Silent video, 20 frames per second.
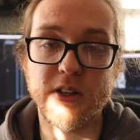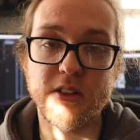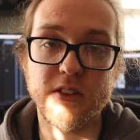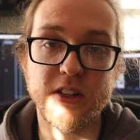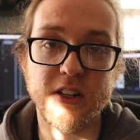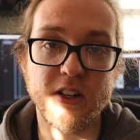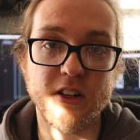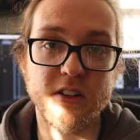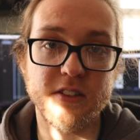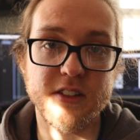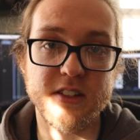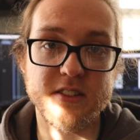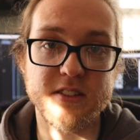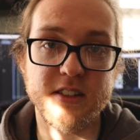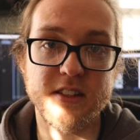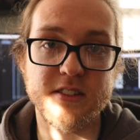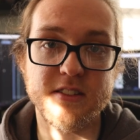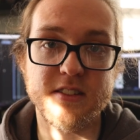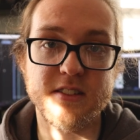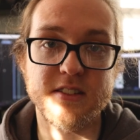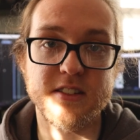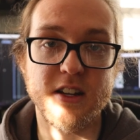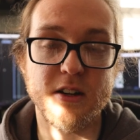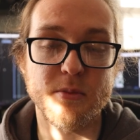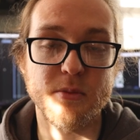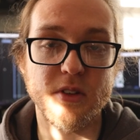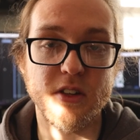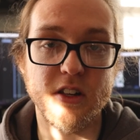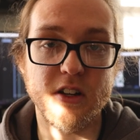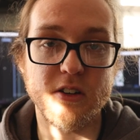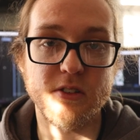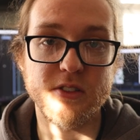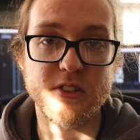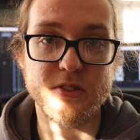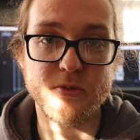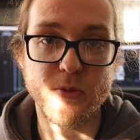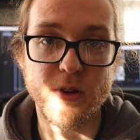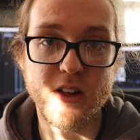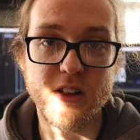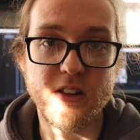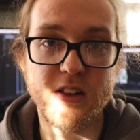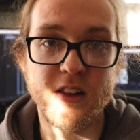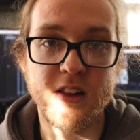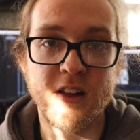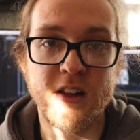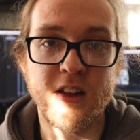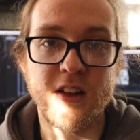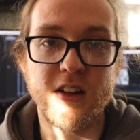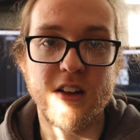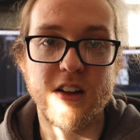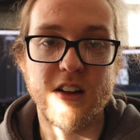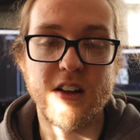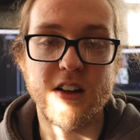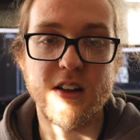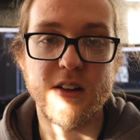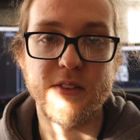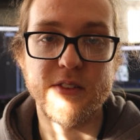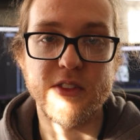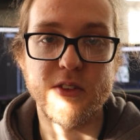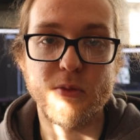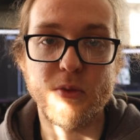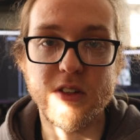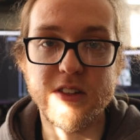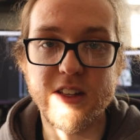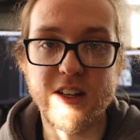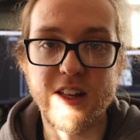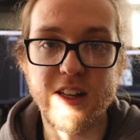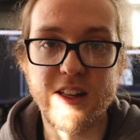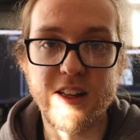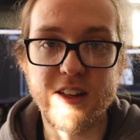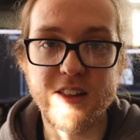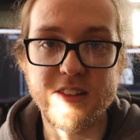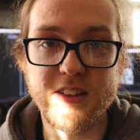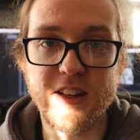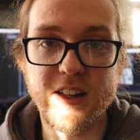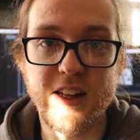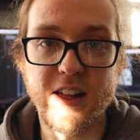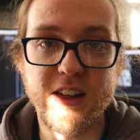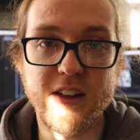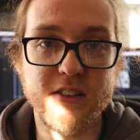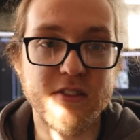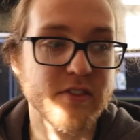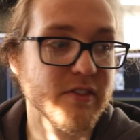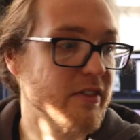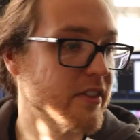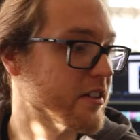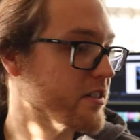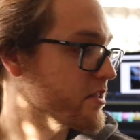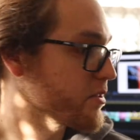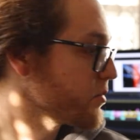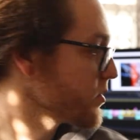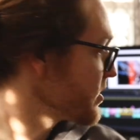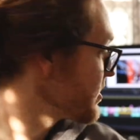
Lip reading: gonna link all these lenses down below as well. The one that I got that I have, actually,